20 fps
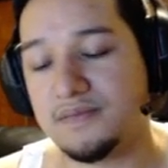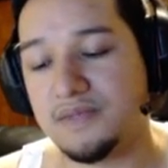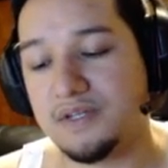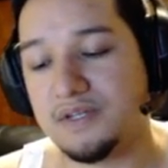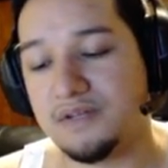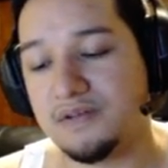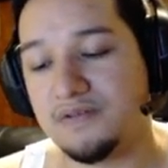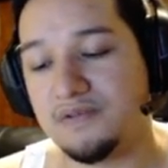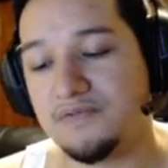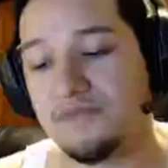
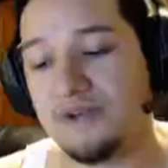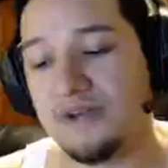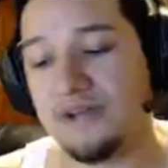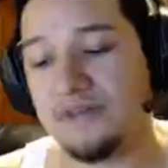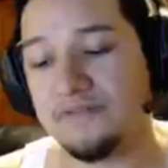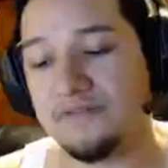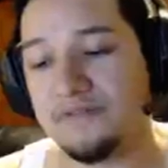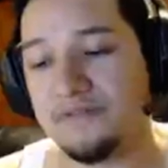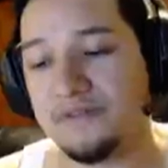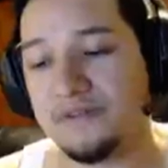
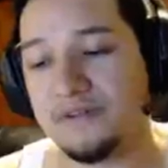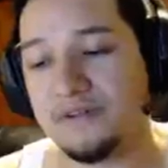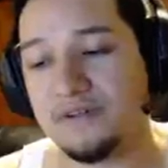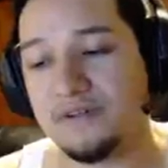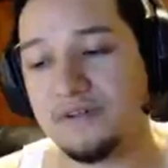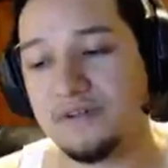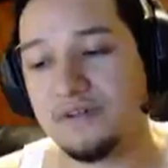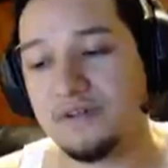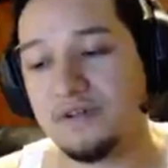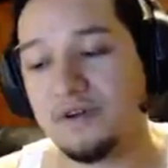
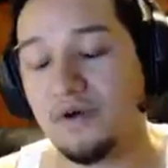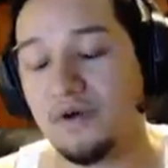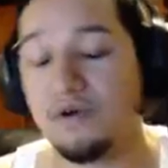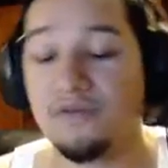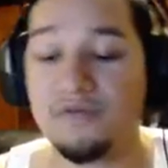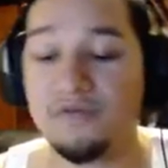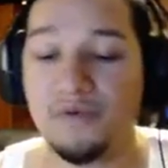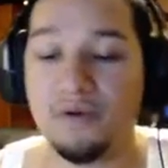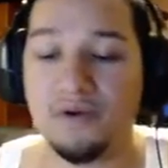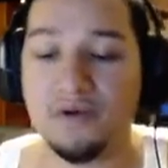or
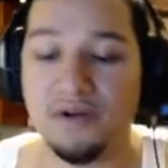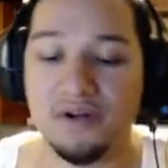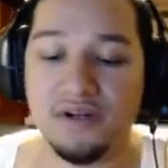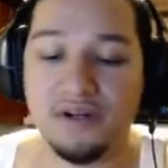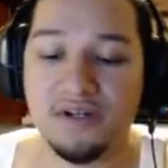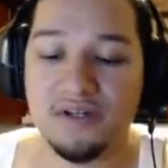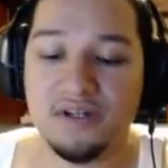4